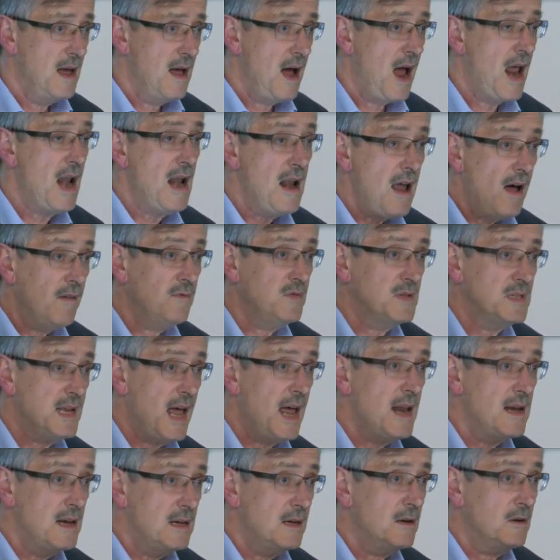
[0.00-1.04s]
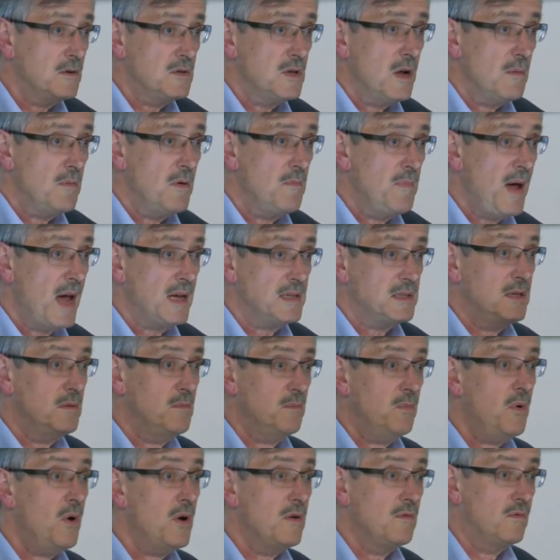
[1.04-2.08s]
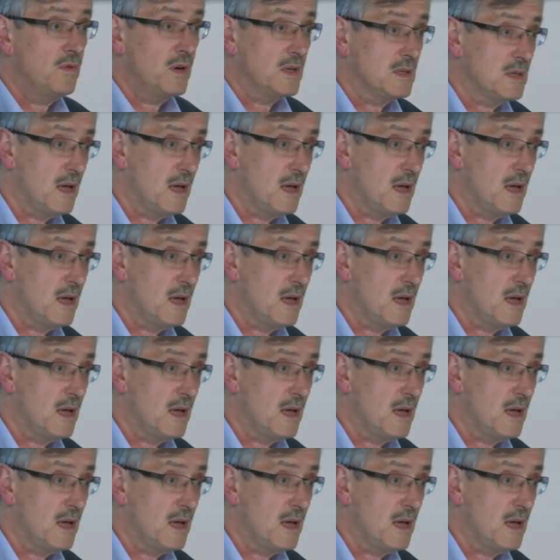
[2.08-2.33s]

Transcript: I love standing on top of Bastion Point, for